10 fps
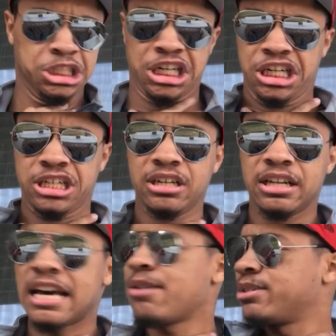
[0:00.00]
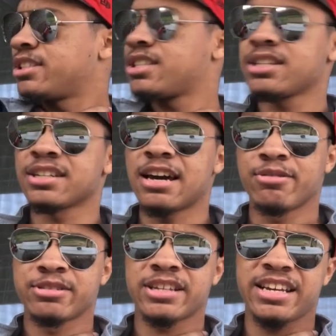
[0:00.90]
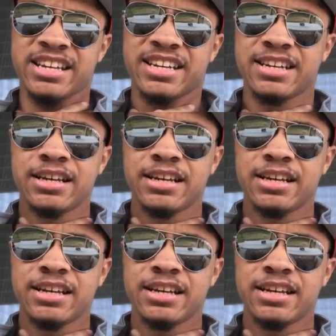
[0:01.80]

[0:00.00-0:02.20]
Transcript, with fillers: eh, that was that was eh.